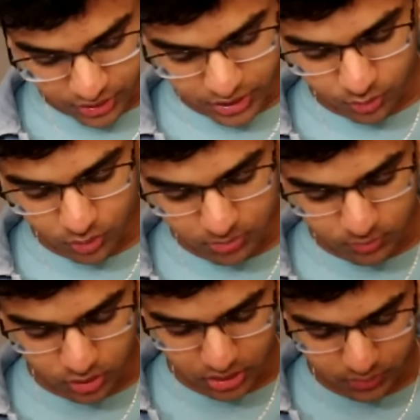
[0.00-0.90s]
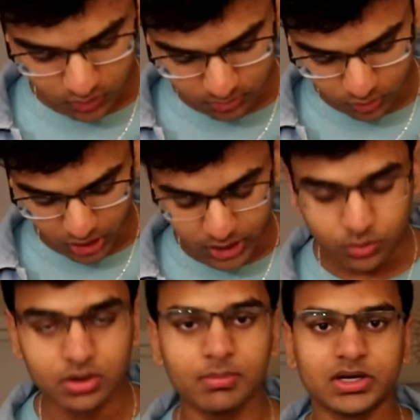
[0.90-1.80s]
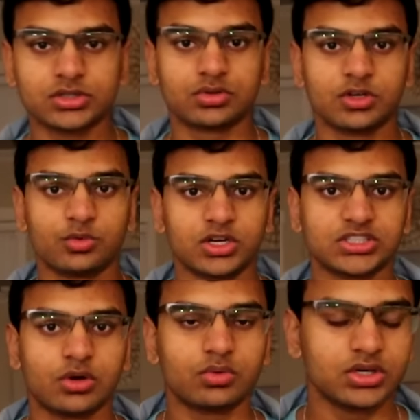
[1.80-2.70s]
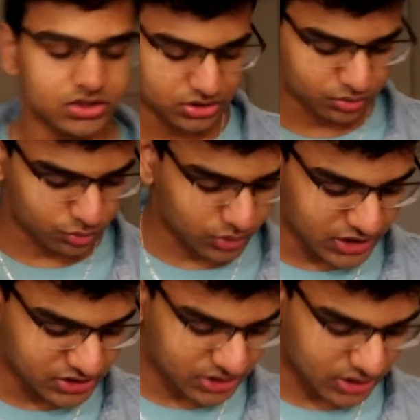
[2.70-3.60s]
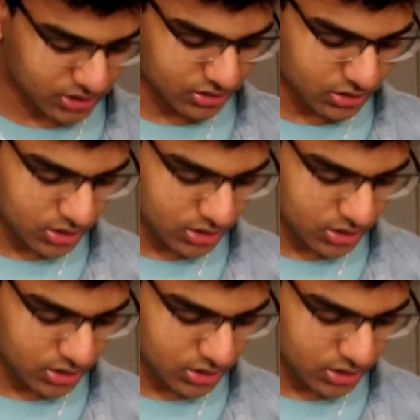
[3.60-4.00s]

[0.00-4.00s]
all right, here, one more. I want to make sure it works. I don't want to just waste it, you